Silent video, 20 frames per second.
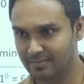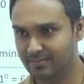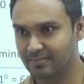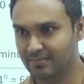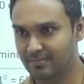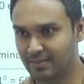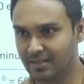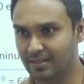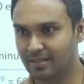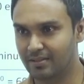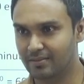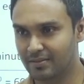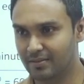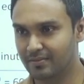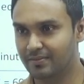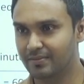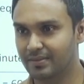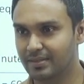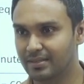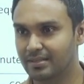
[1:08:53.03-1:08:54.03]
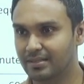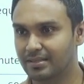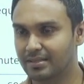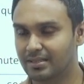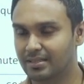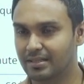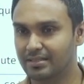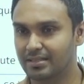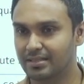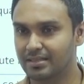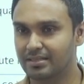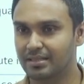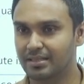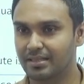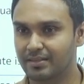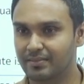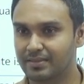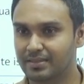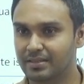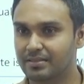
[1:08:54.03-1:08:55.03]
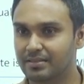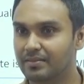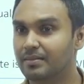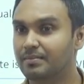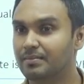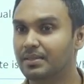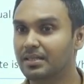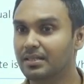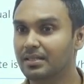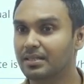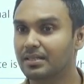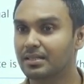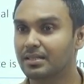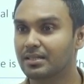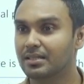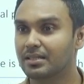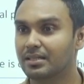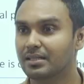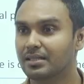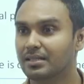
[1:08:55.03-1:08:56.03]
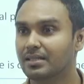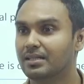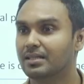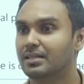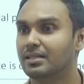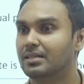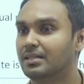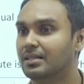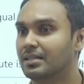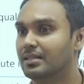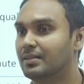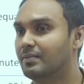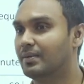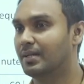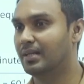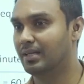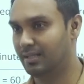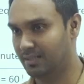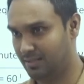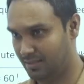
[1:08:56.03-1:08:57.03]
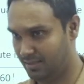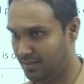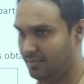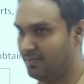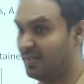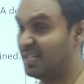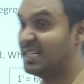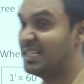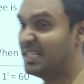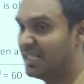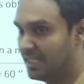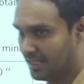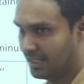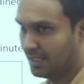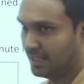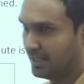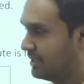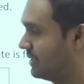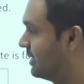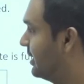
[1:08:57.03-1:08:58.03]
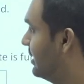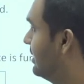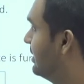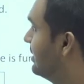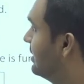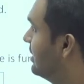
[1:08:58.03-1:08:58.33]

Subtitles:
1 out of 360 divisions will be 1 degree, right?